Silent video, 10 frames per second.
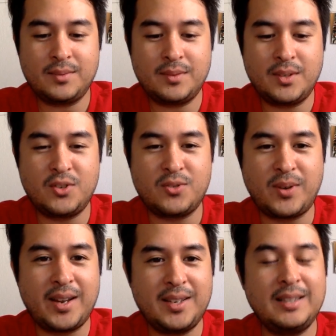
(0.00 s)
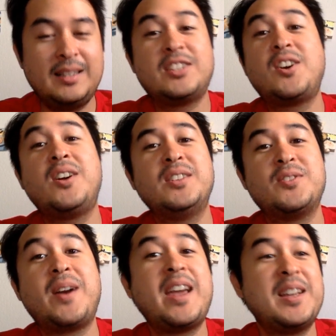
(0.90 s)
It's called
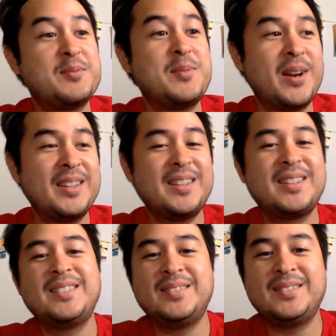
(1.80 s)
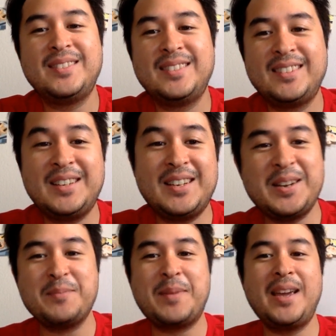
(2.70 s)
Dragon's Breath. You can hear
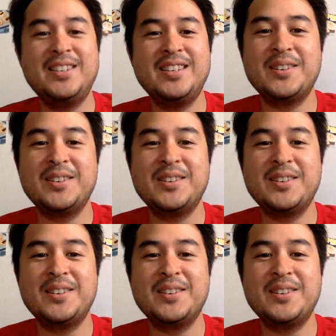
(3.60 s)
Paigey over